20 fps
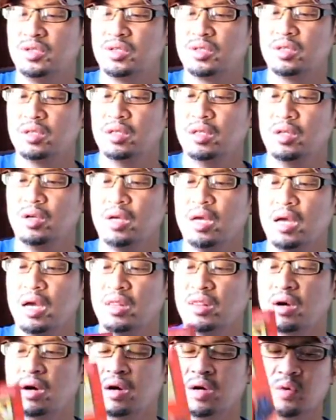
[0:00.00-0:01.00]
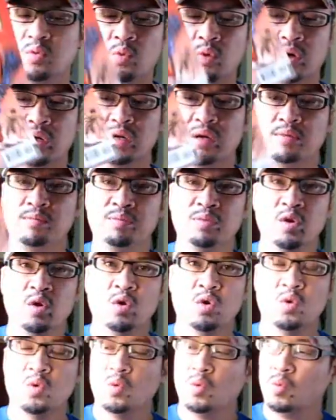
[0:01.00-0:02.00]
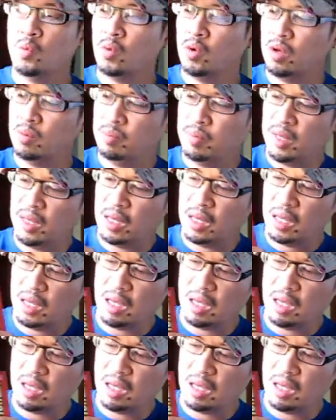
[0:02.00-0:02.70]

just looking at the artwork, would